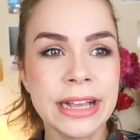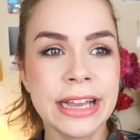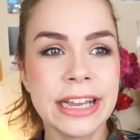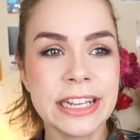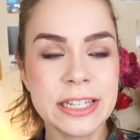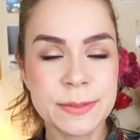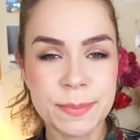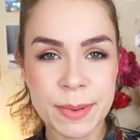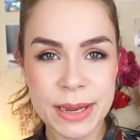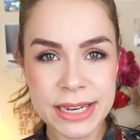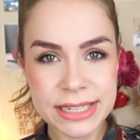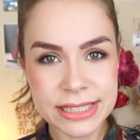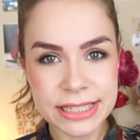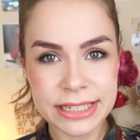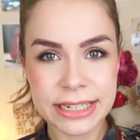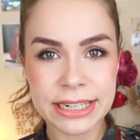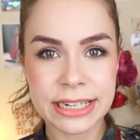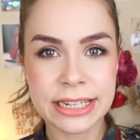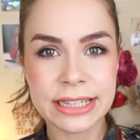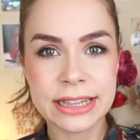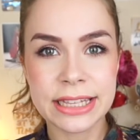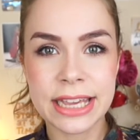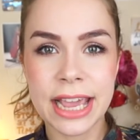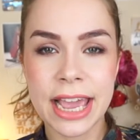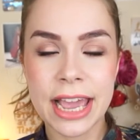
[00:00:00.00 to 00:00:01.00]
It's
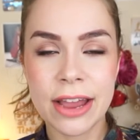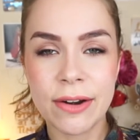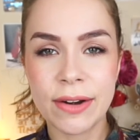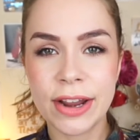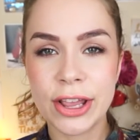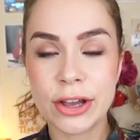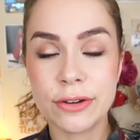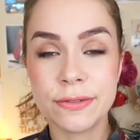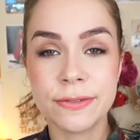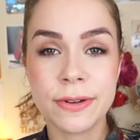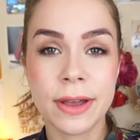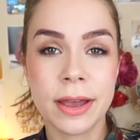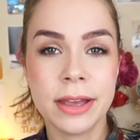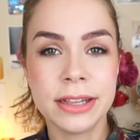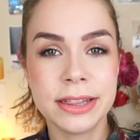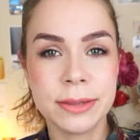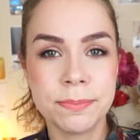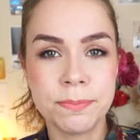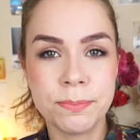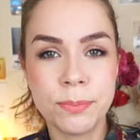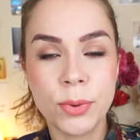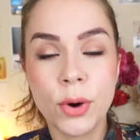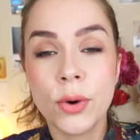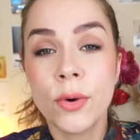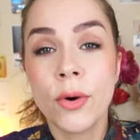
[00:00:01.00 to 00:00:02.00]
basically the area of the
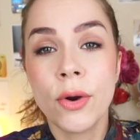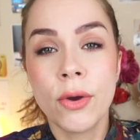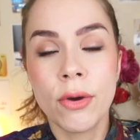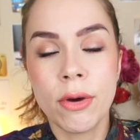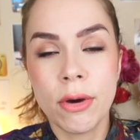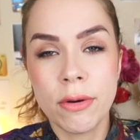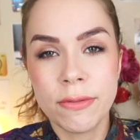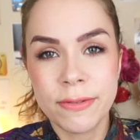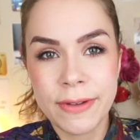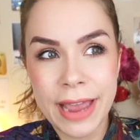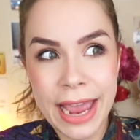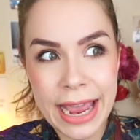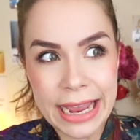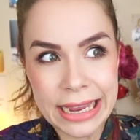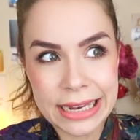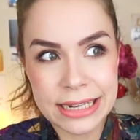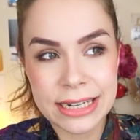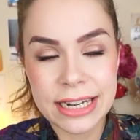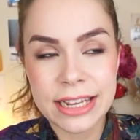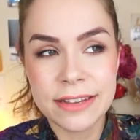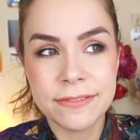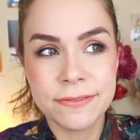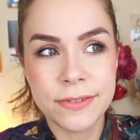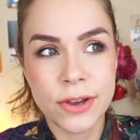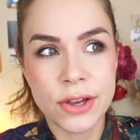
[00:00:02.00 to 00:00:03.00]
borough of
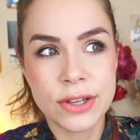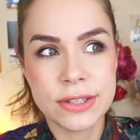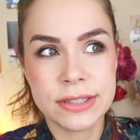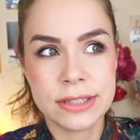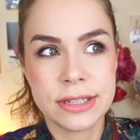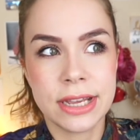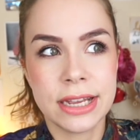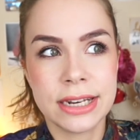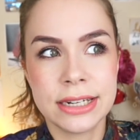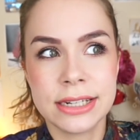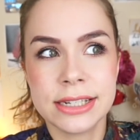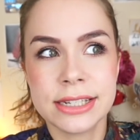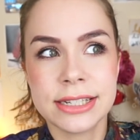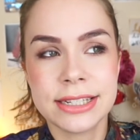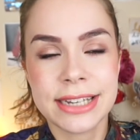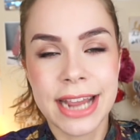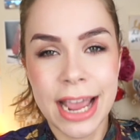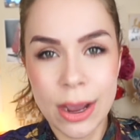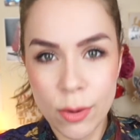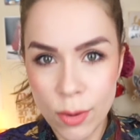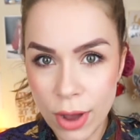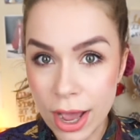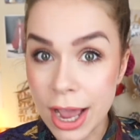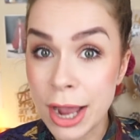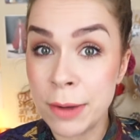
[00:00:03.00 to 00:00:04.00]
Hackney and
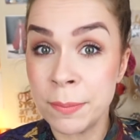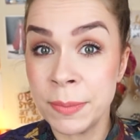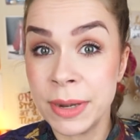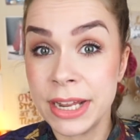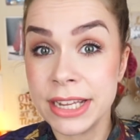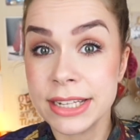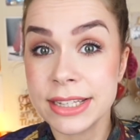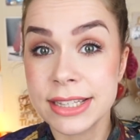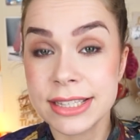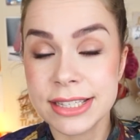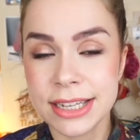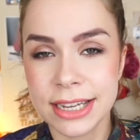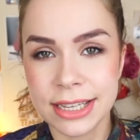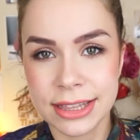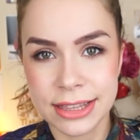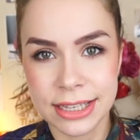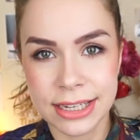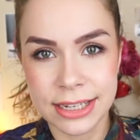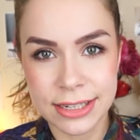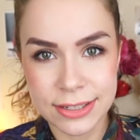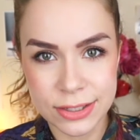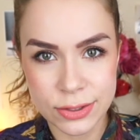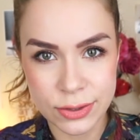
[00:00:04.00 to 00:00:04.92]
Tower Hamlets, I think.